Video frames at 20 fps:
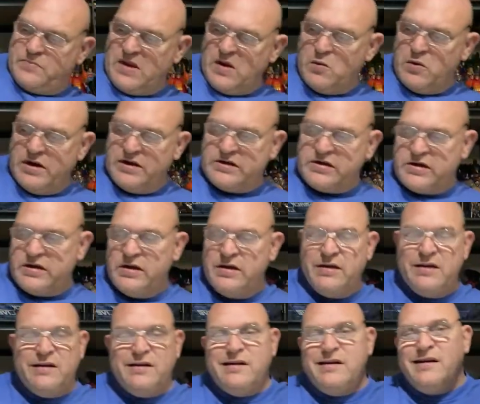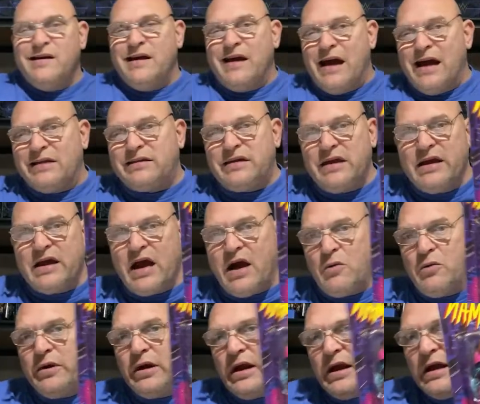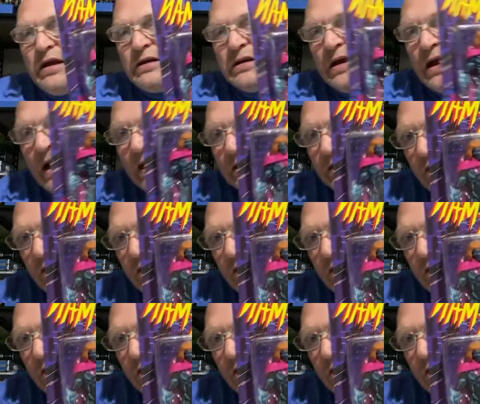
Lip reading: which I think I went ahead and got the